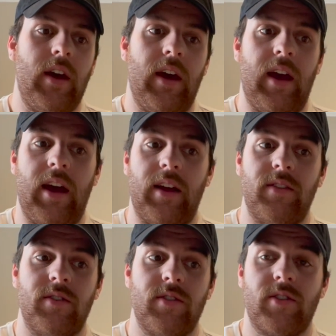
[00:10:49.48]

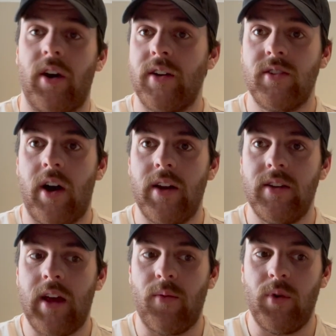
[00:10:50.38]
And so I
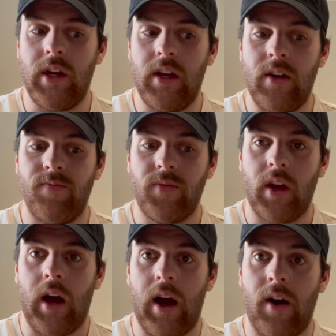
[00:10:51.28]
decided that
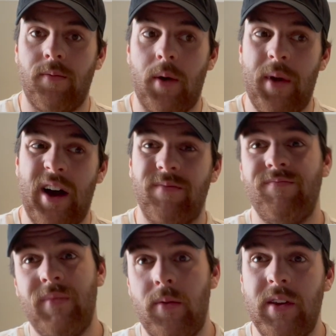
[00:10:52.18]

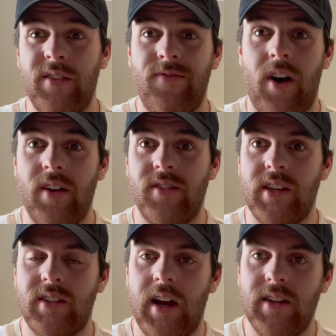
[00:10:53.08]
about maybe
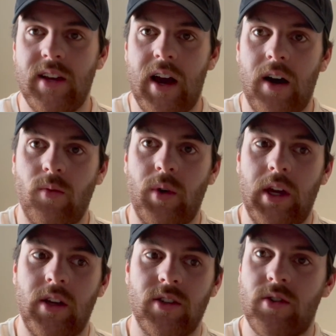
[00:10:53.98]
5-6 days out,
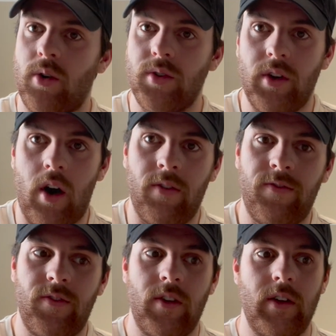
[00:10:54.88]
we just called it off.